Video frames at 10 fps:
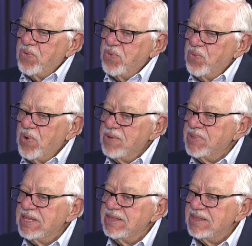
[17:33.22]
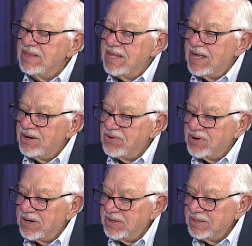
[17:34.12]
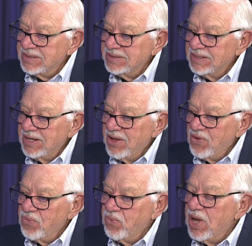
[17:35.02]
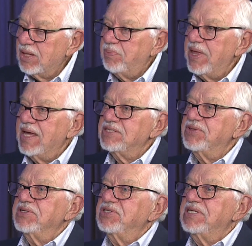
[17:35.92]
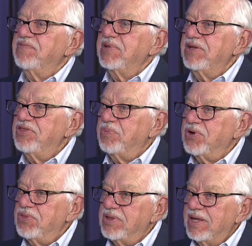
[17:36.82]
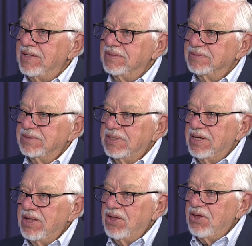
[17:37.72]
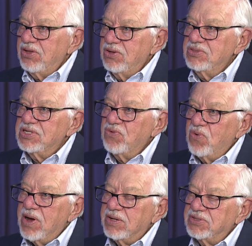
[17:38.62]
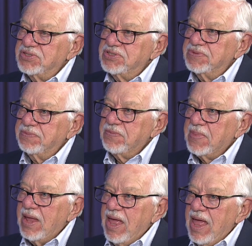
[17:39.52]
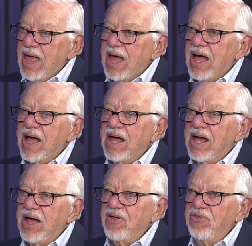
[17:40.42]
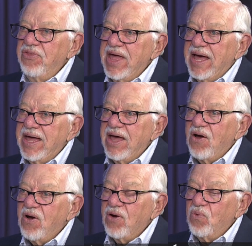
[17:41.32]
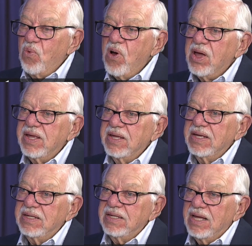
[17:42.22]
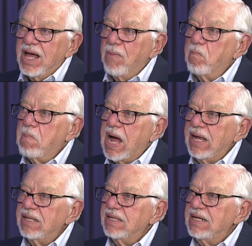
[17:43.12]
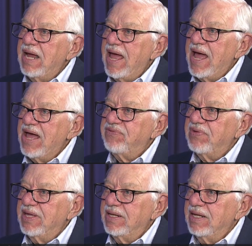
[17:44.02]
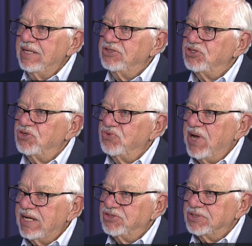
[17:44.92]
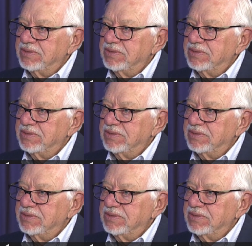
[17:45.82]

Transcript: Women that are well past their 70th birthday using walkers uh, that are walking a mile and a half in each direction,